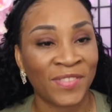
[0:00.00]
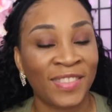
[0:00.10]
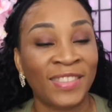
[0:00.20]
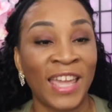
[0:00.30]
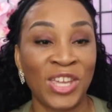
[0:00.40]

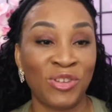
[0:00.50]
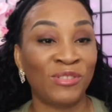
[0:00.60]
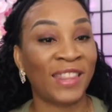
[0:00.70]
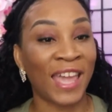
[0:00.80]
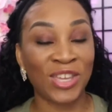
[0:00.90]
Thank
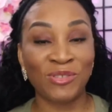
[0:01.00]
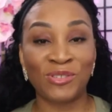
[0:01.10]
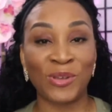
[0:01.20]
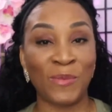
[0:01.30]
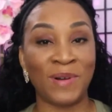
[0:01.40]
you
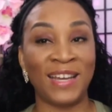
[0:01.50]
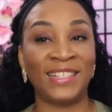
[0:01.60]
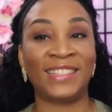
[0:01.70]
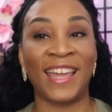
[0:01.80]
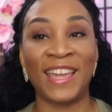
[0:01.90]
so
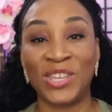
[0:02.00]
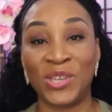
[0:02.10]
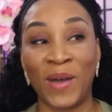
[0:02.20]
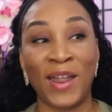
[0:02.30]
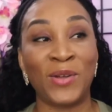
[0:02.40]
much. Thank
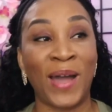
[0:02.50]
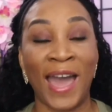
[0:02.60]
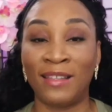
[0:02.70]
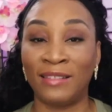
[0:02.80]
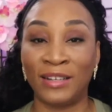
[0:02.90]
you. I know I
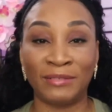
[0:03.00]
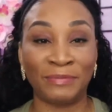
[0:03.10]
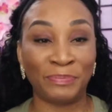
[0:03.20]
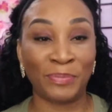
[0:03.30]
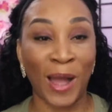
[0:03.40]
had a
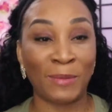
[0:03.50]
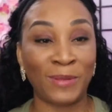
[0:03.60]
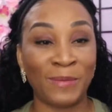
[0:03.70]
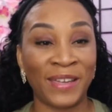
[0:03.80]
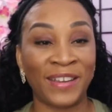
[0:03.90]
little
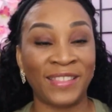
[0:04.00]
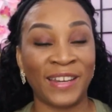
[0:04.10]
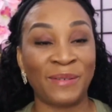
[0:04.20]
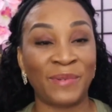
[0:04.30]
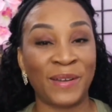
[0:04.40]
problem here and
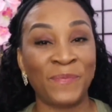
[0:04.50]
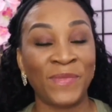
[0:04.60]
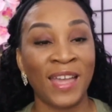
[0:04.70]
there, but